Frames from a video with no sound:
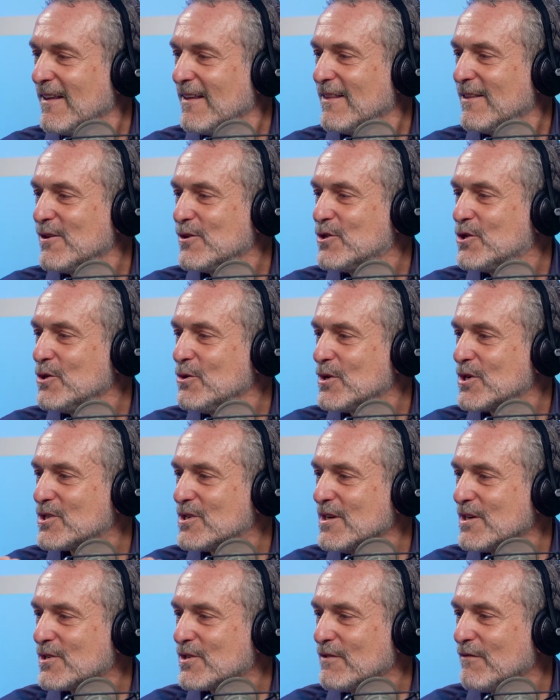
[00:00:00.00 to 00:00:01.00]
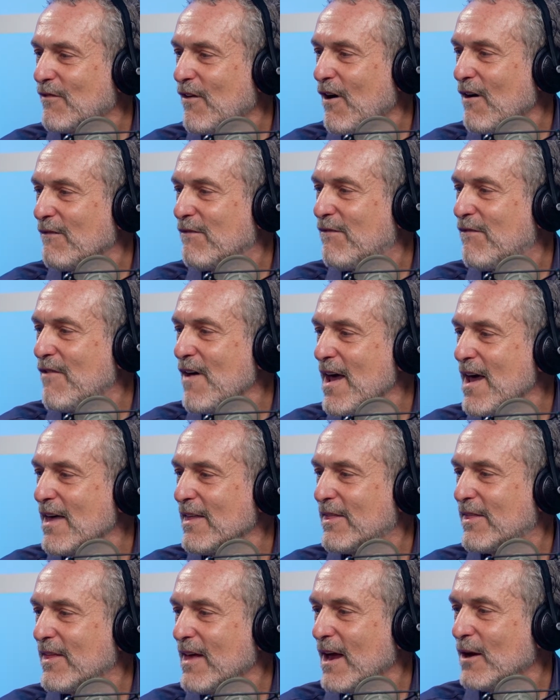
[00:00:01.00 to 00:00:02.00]
the Jewishness of our
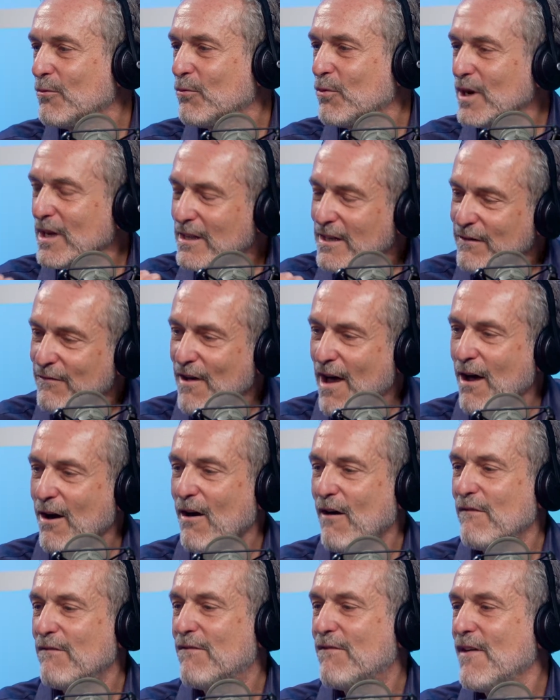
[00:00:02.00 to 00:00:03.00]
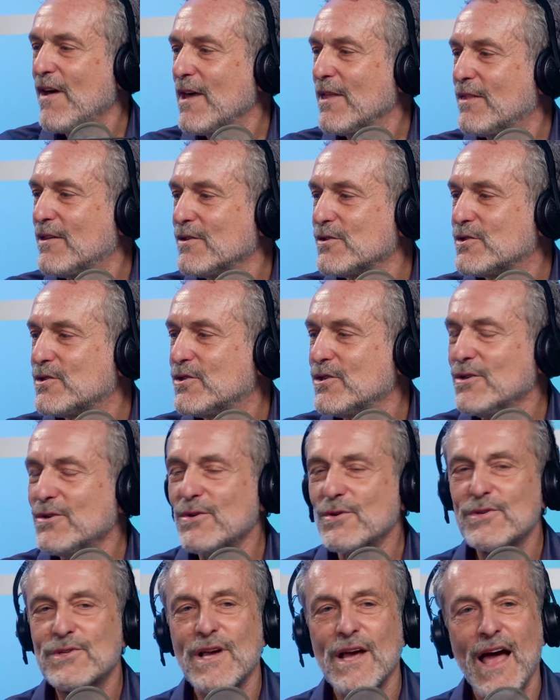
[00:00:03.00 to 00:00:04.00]
faith, and we live out our faith as
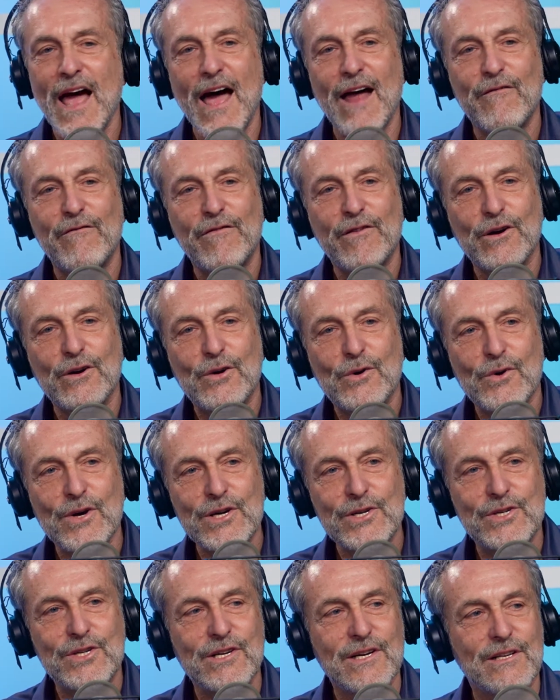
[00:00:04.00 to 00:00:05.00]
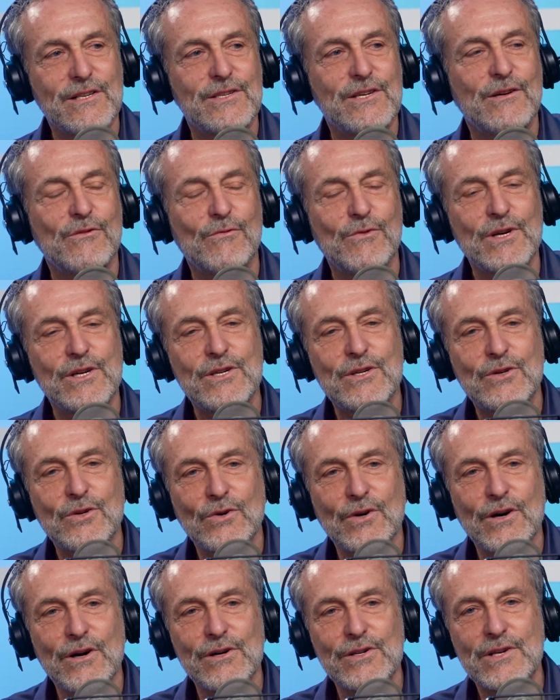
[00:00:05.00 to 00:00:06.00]
Jews. And for Christians, it
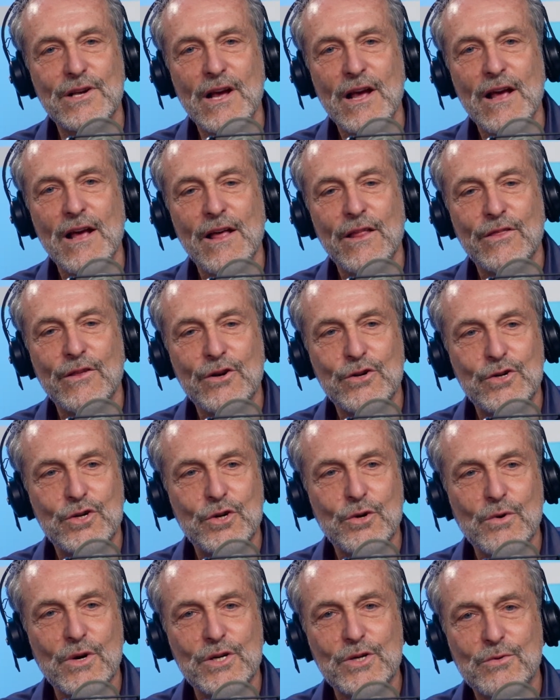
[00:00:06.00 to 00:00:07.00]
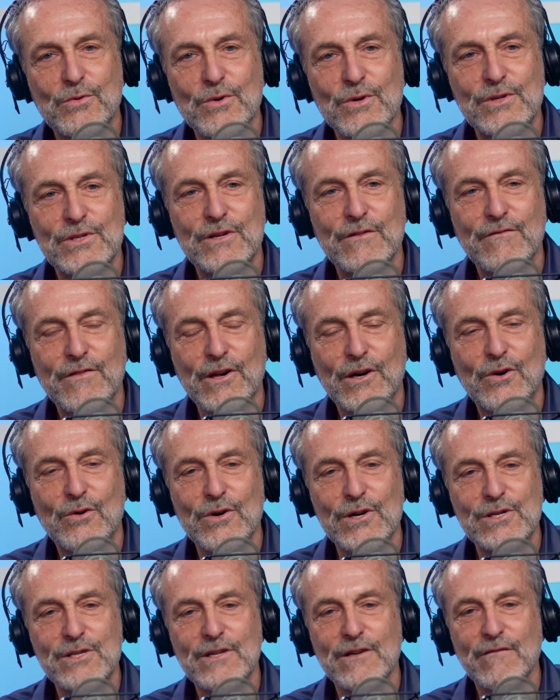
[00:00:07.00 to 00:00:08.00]
restores the Jewish roots of the
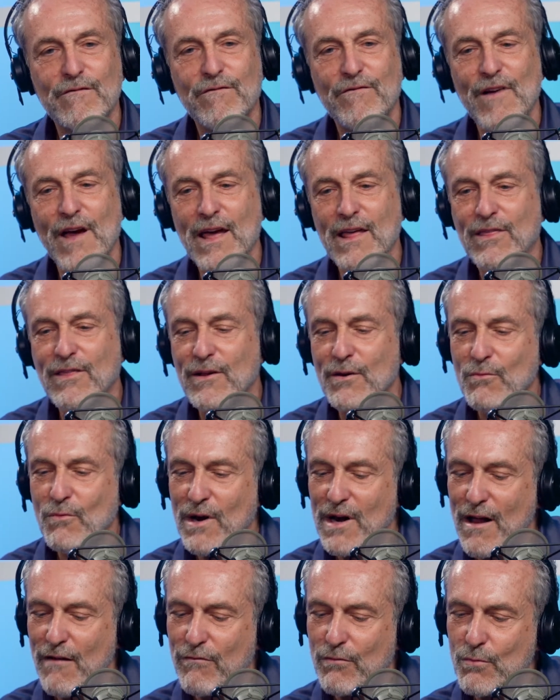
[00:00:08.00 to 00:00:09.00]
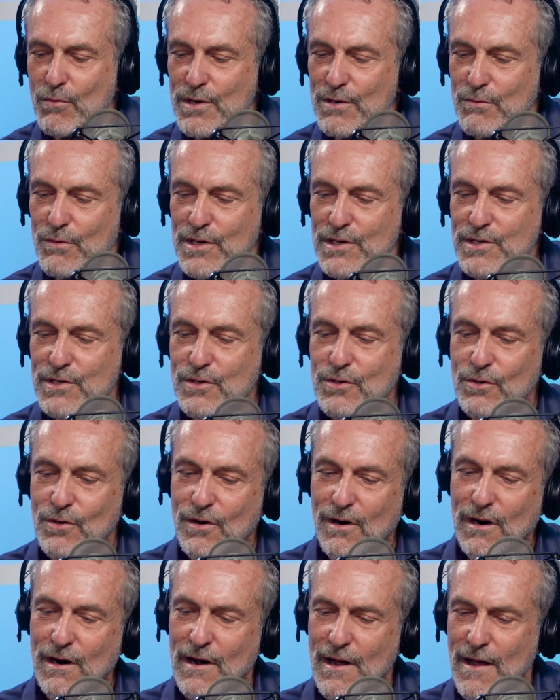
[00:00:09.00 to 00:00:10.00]
Christian faith. And whenever we
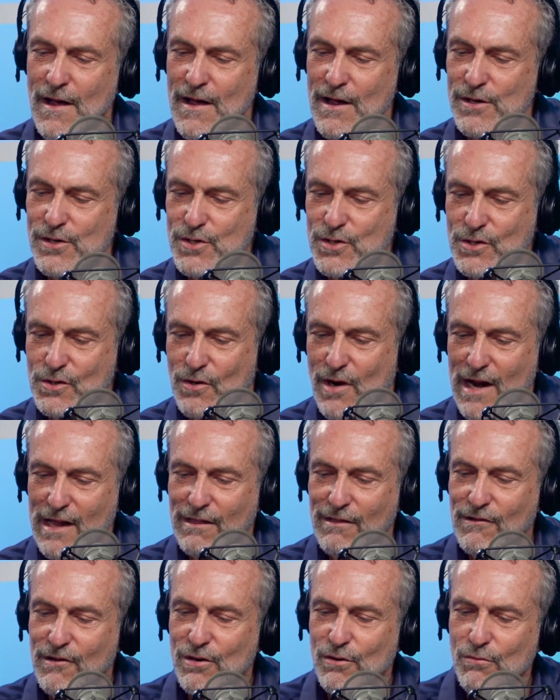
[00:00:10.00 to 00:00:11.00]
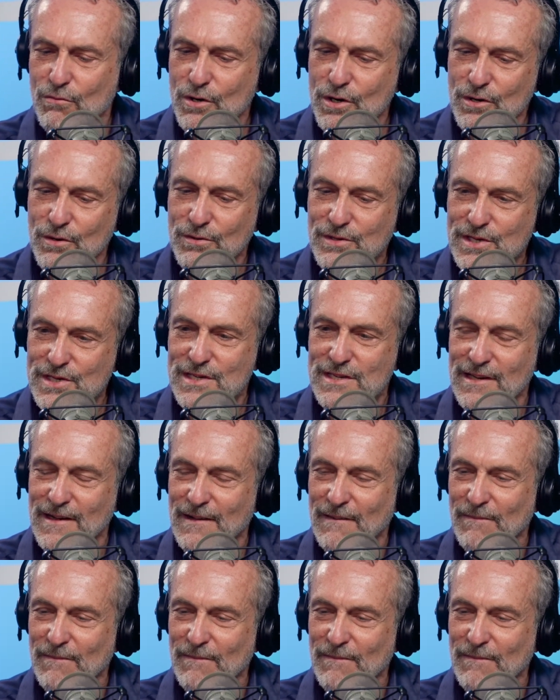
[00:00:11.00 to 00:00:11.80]
restore strength to roots,